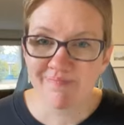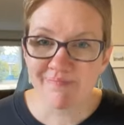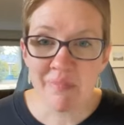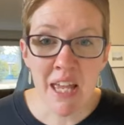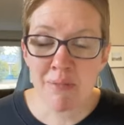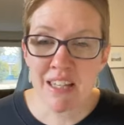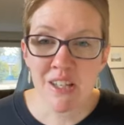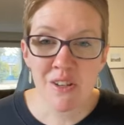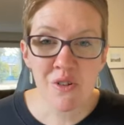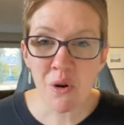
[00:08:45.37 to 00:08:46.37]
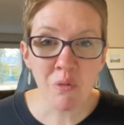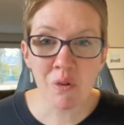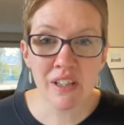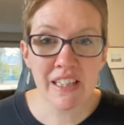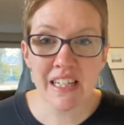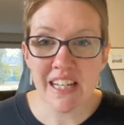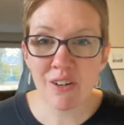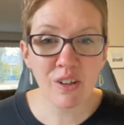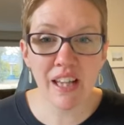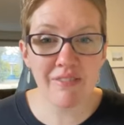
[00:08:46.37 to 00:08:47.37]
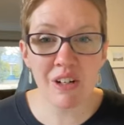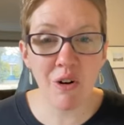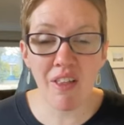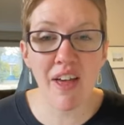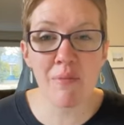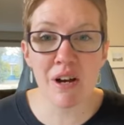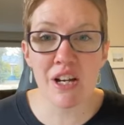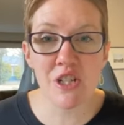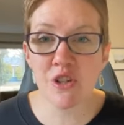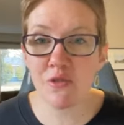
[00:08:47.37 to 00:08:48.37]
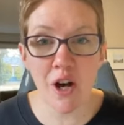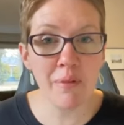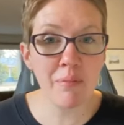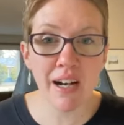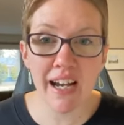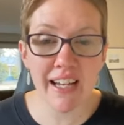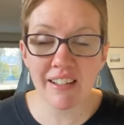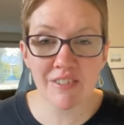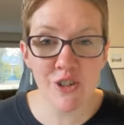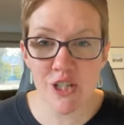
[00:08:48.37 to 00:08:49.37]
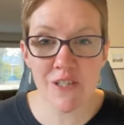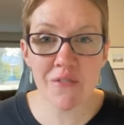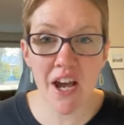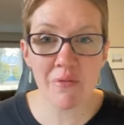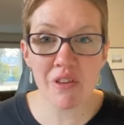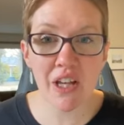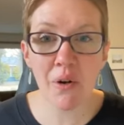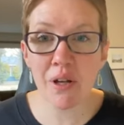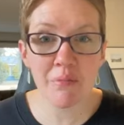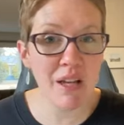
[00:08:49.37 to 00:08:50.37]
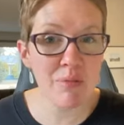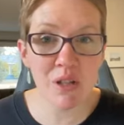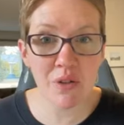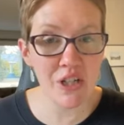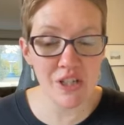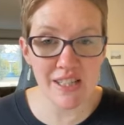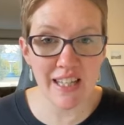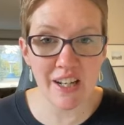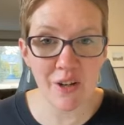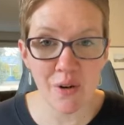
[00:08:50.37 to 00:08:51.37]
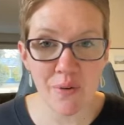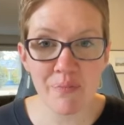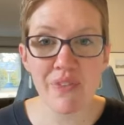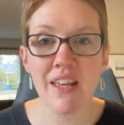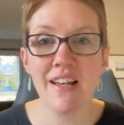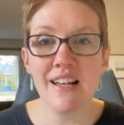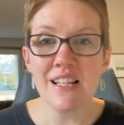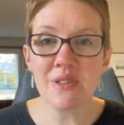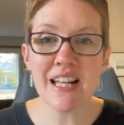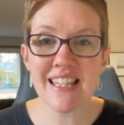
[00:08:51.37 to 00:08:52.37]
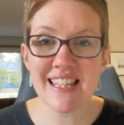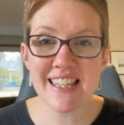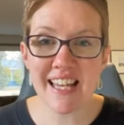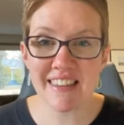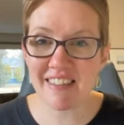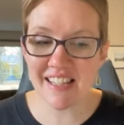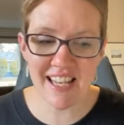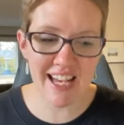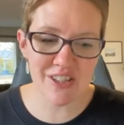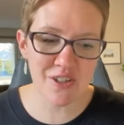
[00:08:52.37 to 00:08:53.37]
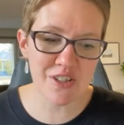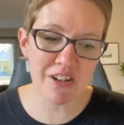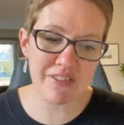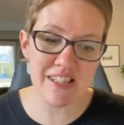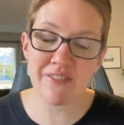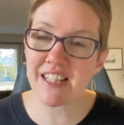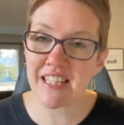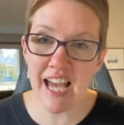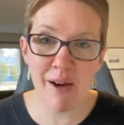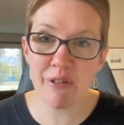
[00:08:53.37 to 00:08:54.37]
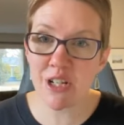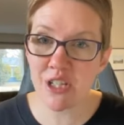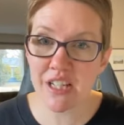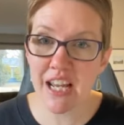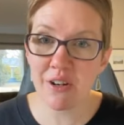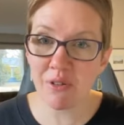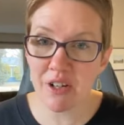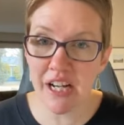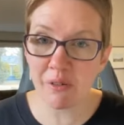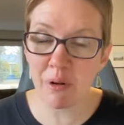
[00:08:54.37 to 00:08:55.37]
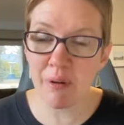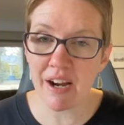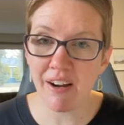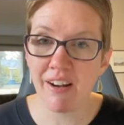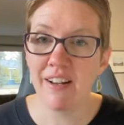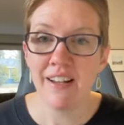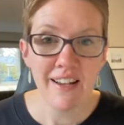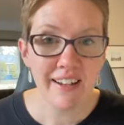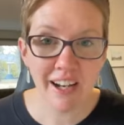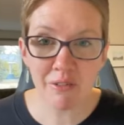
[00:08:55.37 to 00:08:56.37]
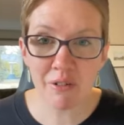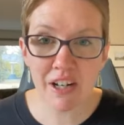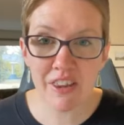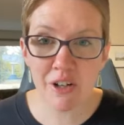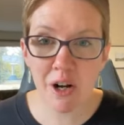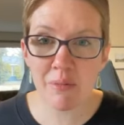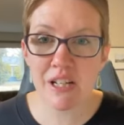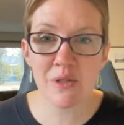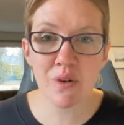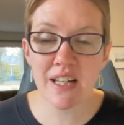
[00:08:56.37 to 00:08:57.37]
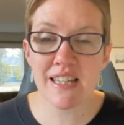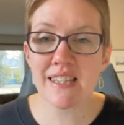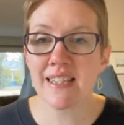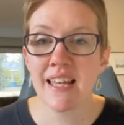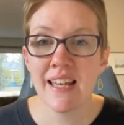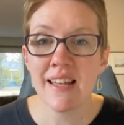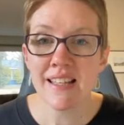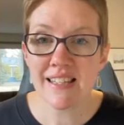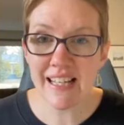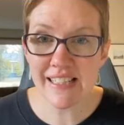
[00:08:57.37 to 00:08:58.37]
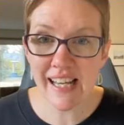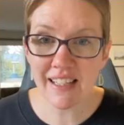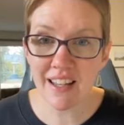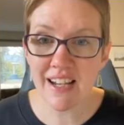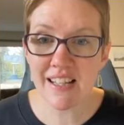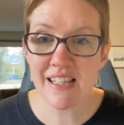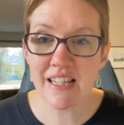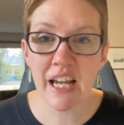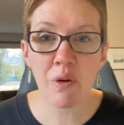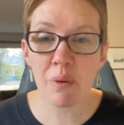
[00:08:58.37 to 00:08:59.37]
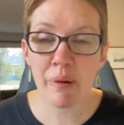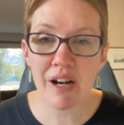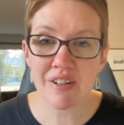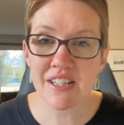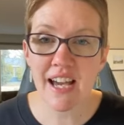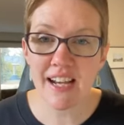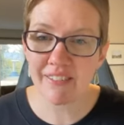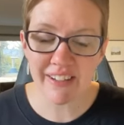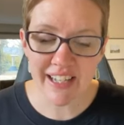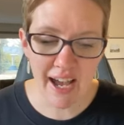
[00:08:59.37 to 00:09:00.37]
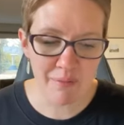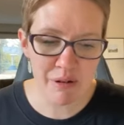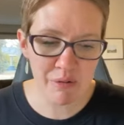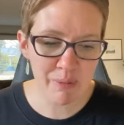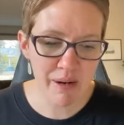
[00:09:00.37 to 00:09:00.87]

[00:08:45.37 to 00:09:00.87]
maybe you don't really need or love it all that much. You've gotten by just fine without it. Maybe you can just let it go. So that's the second thing to ask yourself, is if it's damaged, stained, or needing repair. Get rid of the garbage ones. Set deadlines to get repairs done if it can be